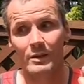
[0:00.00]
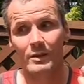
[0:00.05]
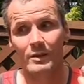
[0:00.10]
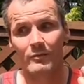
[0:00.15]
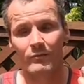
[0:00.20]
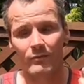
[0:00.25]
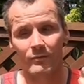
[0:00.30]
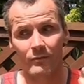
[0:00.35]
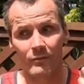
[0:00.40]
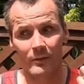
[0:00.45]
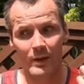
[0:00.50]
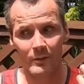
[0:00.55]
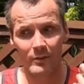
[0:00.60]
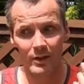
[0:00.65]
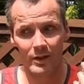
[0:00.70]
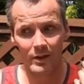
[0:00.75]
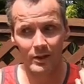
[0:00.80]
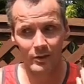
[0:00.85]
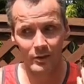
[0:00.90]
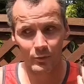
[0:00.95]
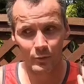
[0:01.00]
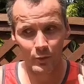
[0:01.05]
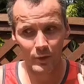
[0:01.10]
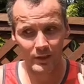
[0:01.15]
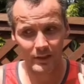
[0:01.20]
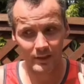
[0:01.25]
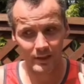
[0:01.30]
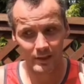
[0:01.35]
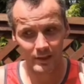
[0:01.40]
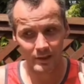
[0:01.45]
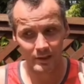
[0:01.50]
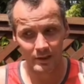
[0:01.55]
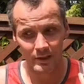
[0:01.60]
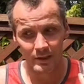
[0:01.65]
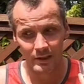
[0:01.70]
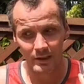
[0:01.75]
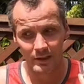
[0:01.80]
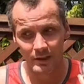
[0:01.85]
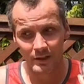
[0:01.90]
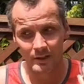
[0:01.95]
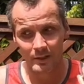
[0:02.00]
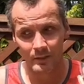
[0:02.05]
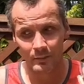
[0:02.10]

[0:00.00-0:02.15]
I'm not going to win any big